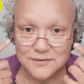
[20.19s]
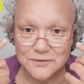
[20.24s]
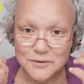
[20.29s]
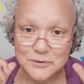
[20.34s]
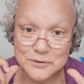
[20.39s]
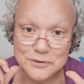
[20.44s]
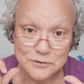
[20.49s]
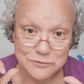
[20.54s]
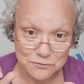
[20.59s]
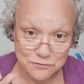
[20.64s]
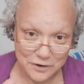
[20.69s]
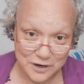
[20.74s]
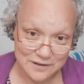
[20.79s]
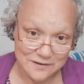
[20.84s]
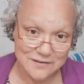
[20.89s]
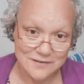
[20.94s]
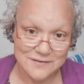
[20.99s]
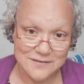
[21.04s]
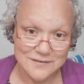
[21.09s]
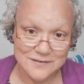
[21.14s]
Those are
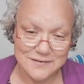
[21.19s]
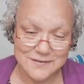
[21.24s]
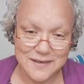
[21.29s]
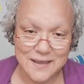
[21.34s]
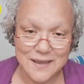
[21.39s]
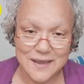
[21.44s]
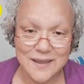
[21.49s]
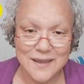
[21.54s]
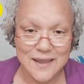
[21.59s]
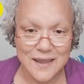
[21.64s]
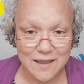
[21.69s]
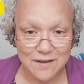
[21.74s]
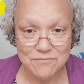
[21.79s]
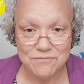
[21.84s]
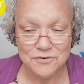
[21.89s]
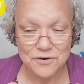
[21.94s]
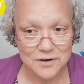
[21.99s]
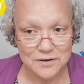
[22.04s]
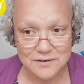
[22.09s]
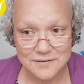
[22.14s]
freckles. I have
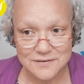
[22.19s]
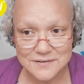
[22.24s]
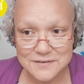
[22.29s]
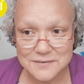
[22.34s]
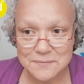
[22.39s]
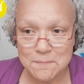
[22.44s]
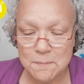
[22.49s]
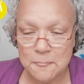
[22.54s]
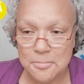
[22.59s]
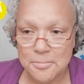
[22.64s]
freckles.